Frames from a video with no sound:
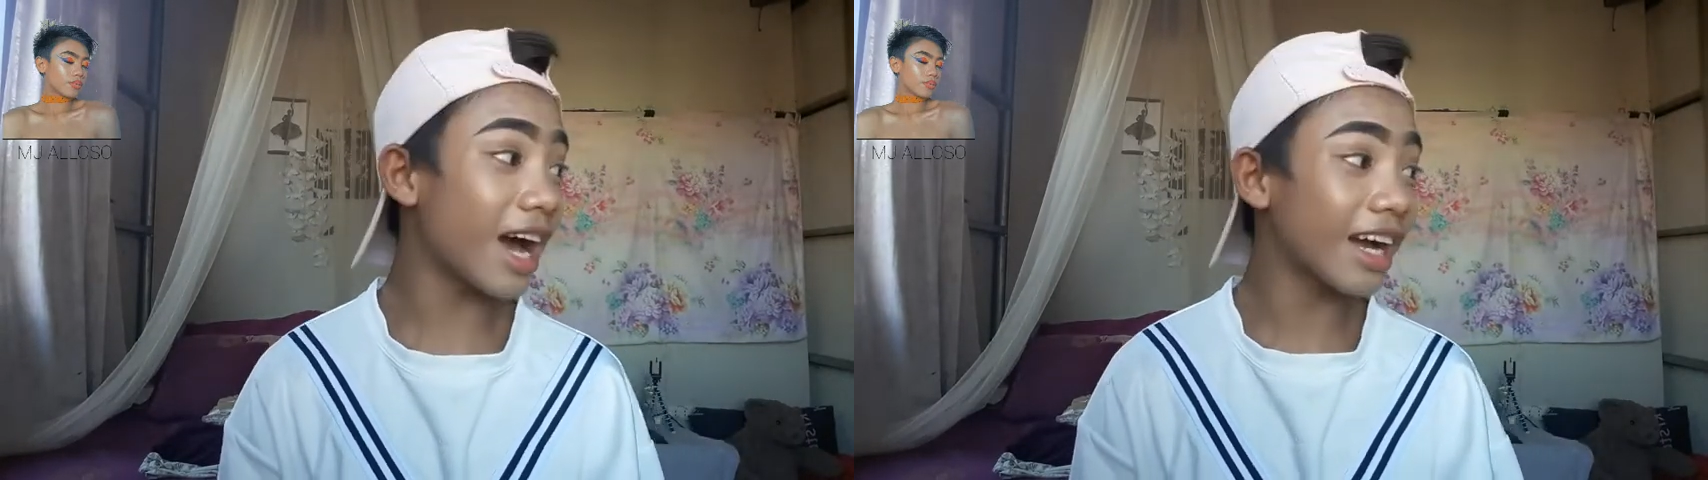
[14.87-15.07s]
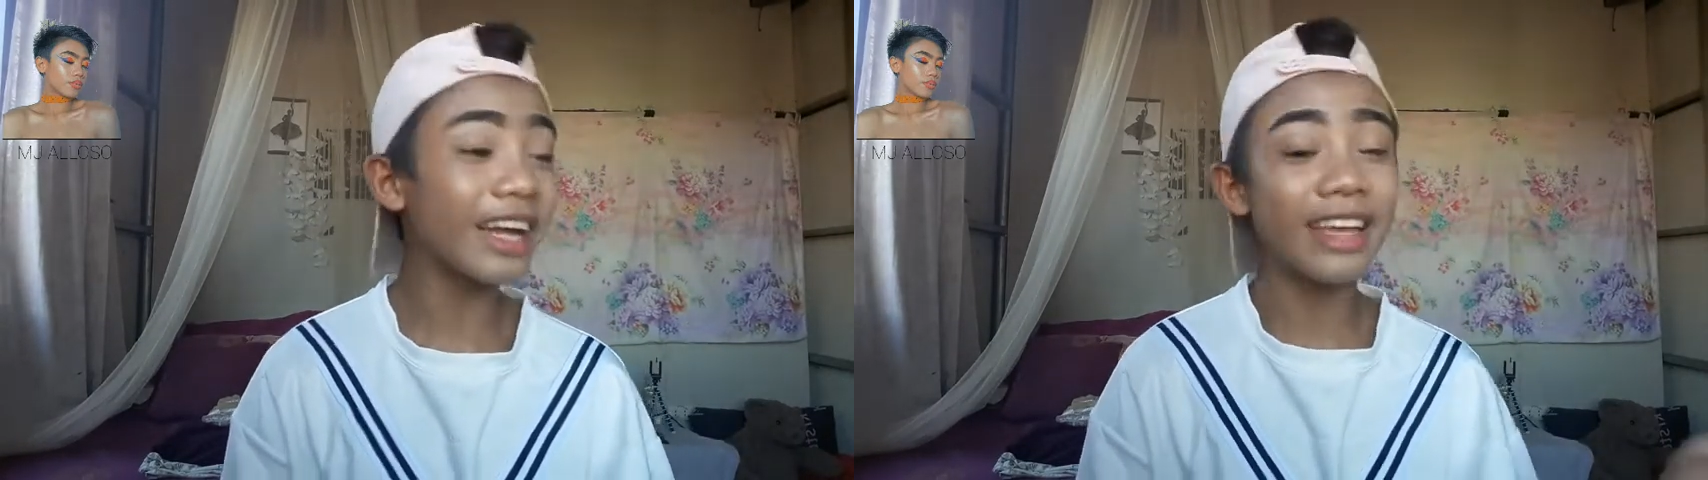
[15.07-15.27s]

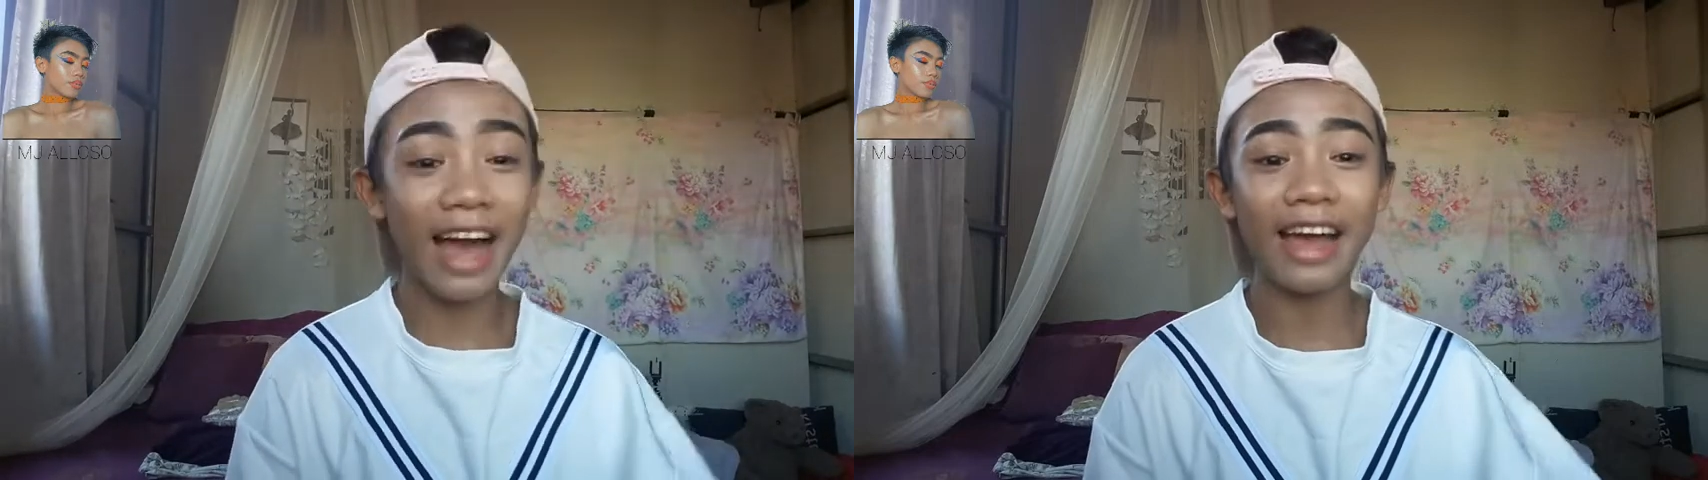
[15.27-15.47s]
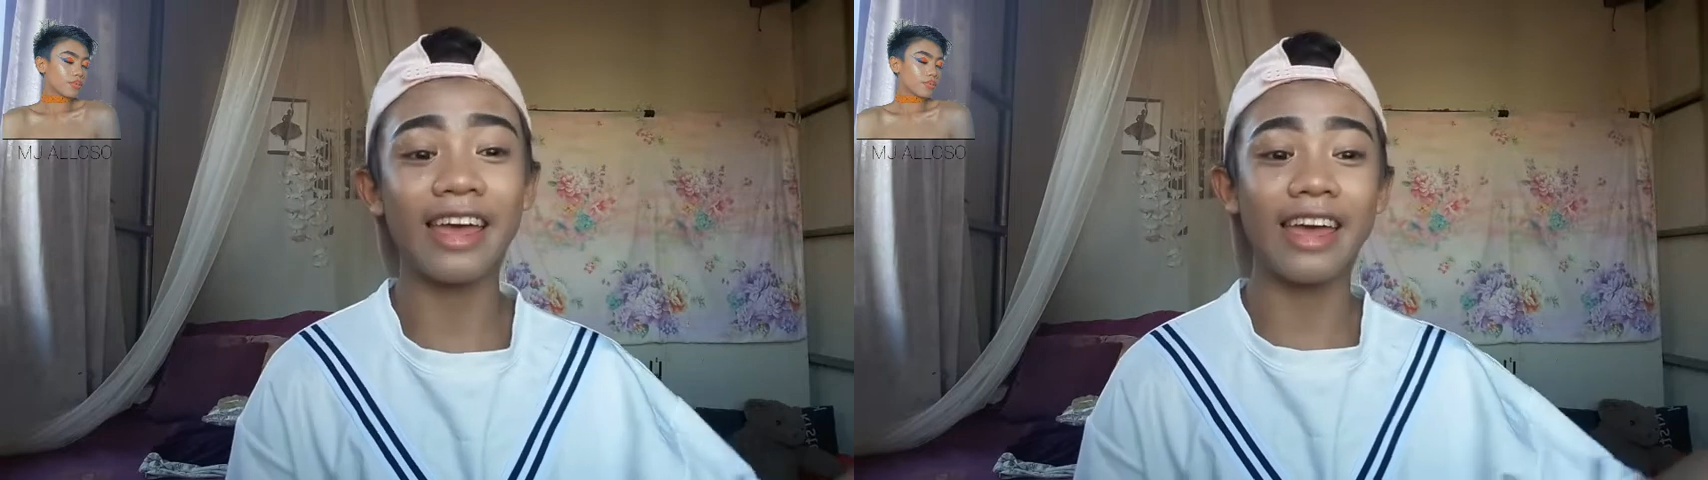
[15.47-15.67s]

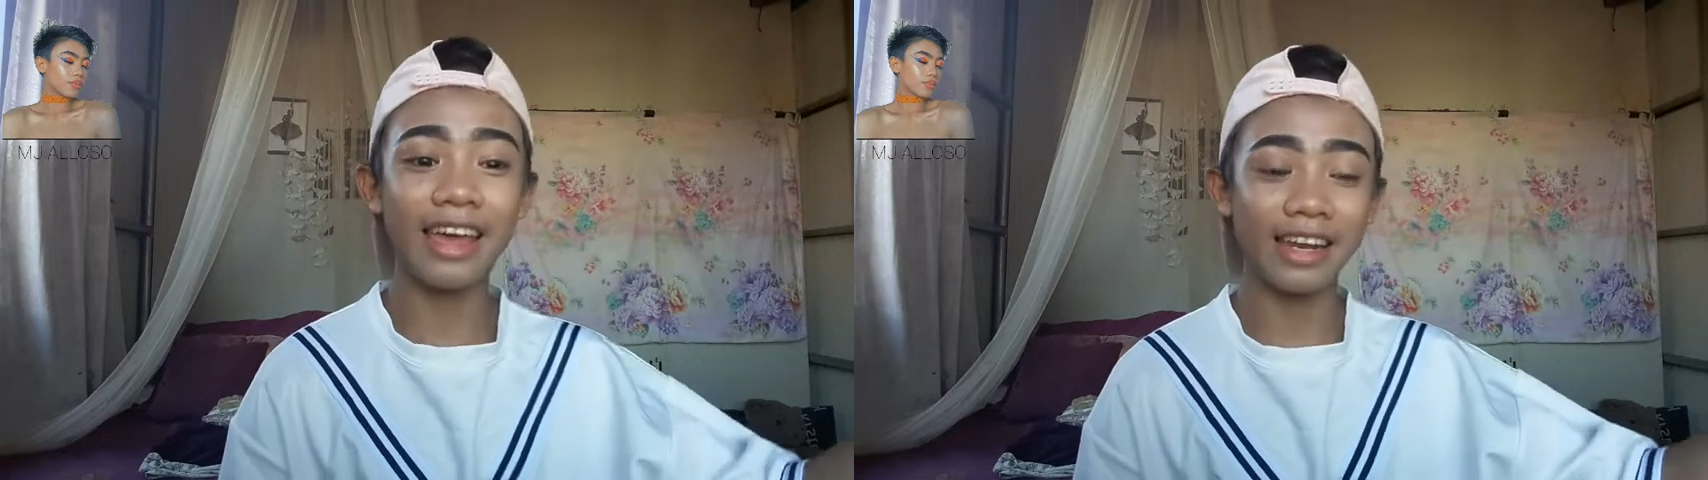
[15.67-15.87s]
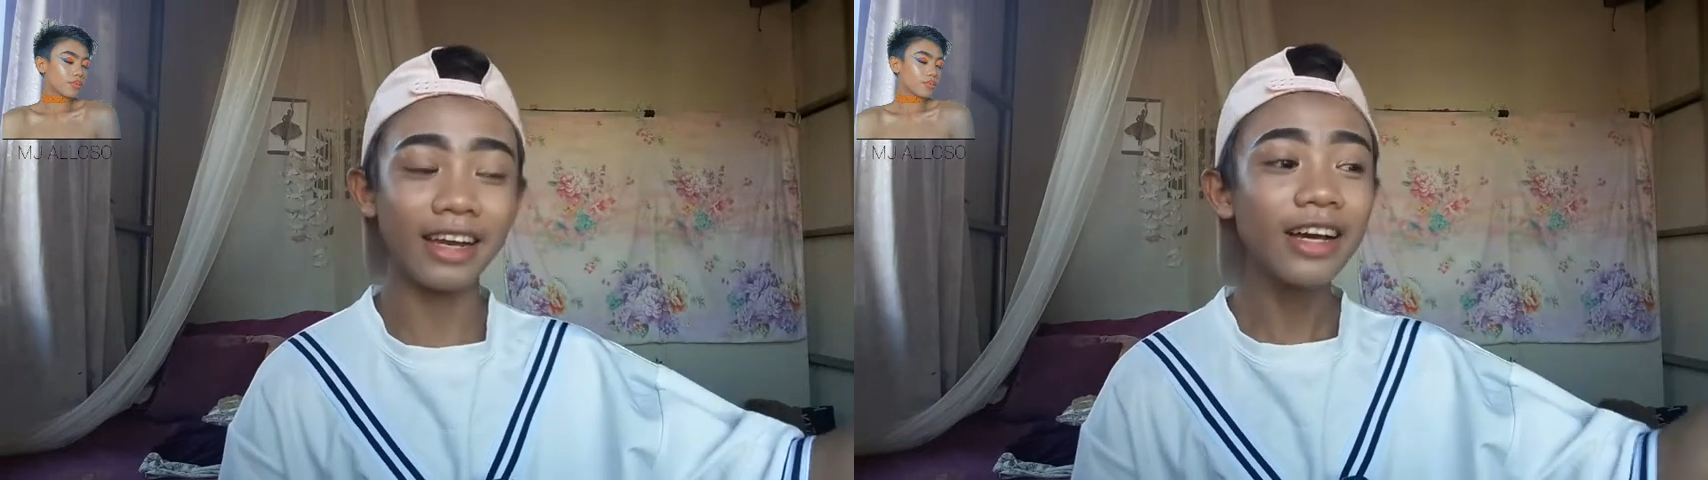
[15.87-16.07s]

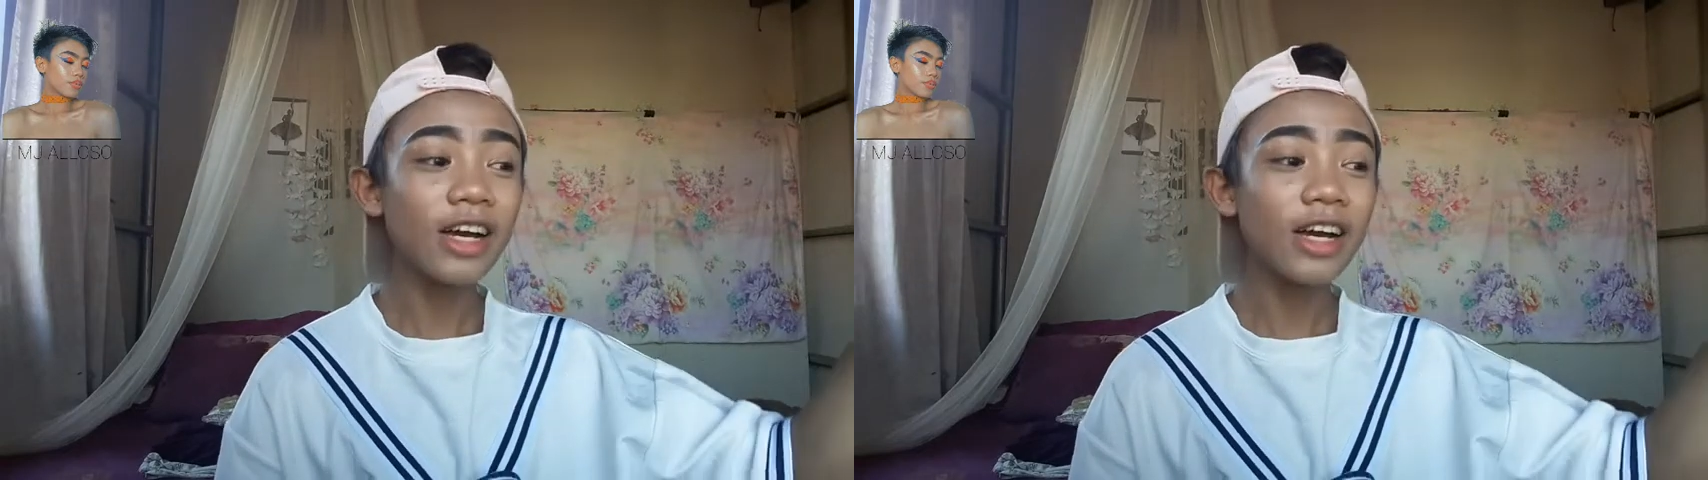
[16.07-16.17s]
gagayahin,